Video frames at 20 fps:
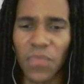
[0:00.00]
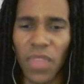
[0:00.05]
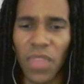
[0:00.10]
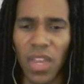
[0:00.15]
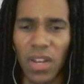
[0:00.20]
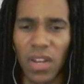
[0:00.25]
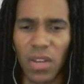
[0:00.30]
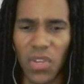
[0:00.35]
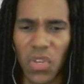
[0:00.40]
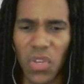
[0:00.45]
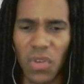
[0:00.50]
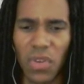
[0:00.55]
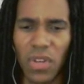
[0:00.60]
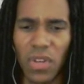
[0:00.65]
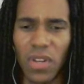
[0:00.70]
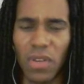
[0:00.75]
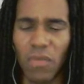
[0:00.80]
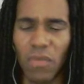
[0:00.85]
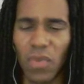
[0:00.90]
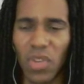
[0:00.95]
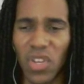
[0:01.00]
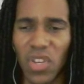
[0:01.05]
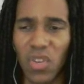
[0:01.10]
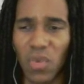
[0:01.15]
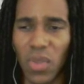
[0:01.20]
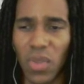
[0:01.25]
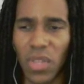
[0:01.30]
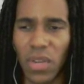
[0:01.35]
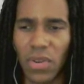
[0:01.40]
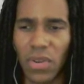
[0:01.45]
And also, you
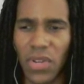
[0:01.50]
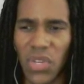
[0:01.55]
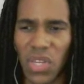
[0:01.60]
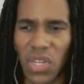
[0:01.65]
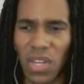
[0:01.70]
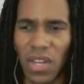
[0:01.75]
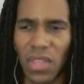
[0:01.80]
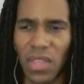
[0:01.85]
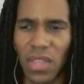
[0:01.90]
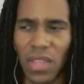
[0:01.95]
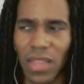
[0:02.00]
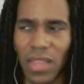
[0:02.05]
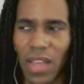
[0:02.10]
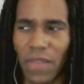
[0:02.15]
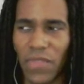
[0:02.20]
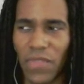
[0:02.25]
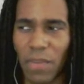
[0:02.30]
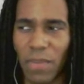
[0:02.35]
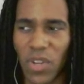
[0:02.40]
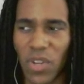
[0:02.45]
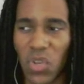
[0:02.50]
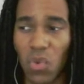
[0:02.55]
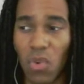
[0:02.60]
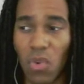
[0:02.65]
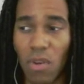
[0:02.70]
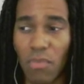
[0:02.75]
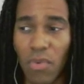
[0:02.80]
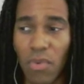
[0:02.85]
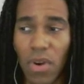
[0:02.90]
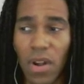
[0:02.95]
will notice on the left on my
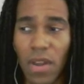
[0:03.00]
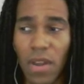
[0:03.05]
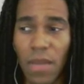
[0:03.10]
scoreboard,